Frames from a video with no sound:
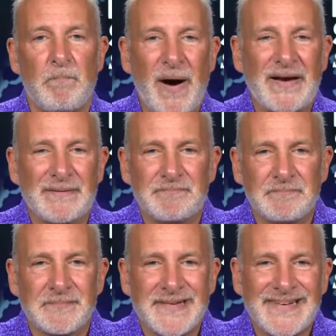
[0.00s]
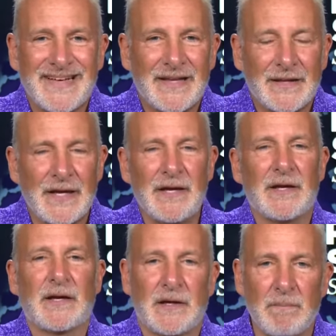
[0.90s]
But
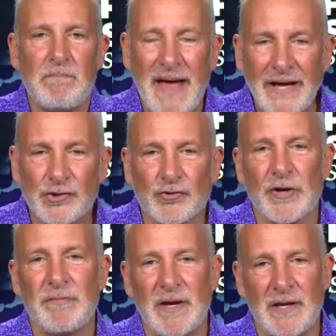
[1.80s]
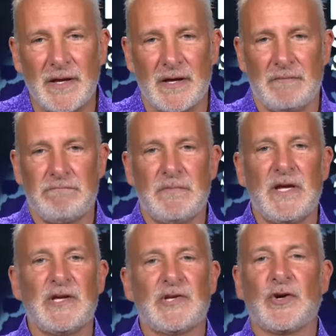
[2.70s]
the mainstream media
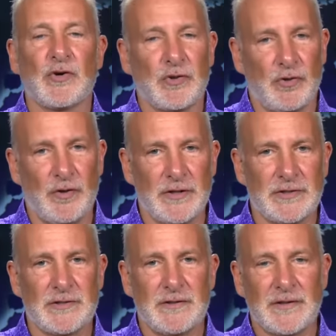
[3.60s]
is still clueless.